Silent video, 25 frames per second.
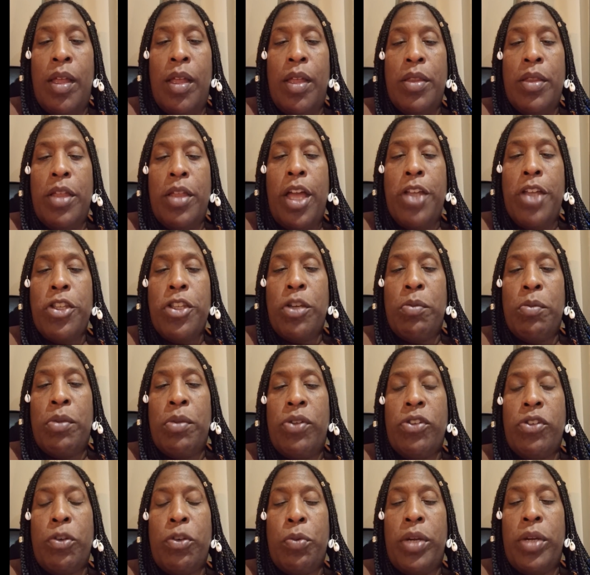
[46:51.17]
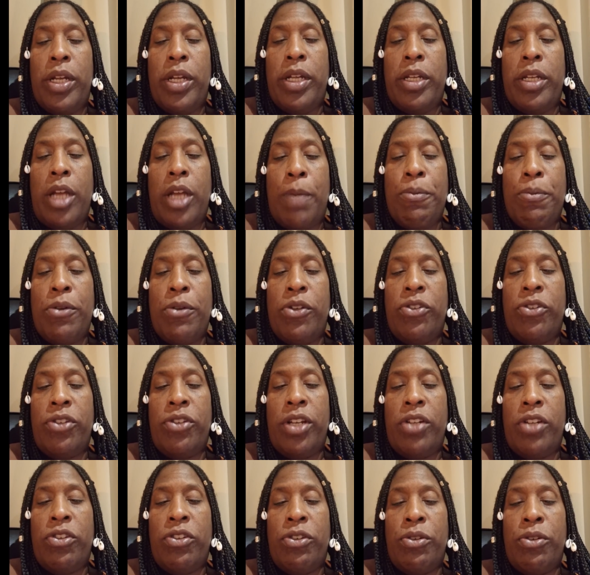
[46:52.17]
Thank you, Miss Gwen. I
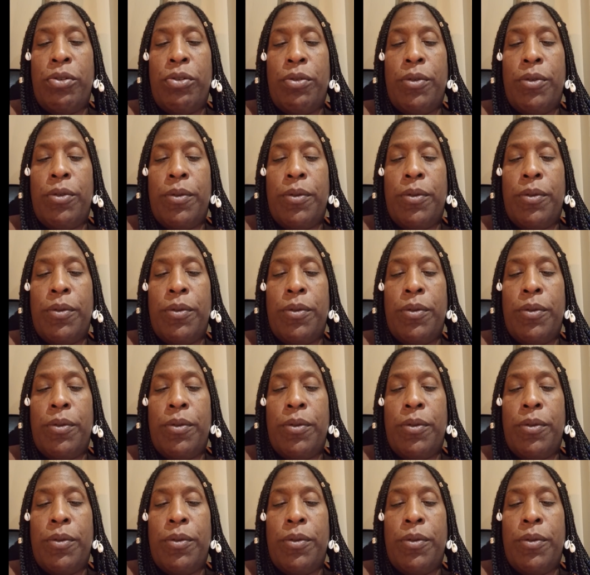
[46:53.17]
appreciate you.